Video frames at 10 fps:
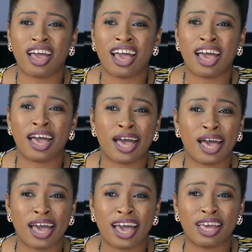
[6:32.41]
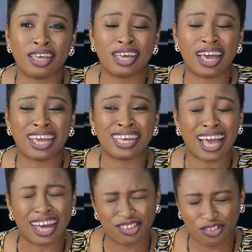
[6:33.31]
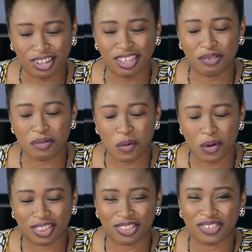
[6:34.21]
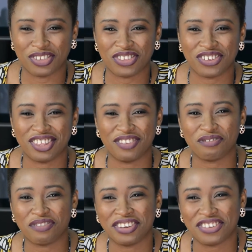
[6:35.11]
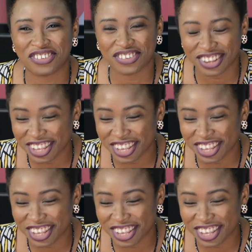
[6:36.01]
I actually want to study fashion.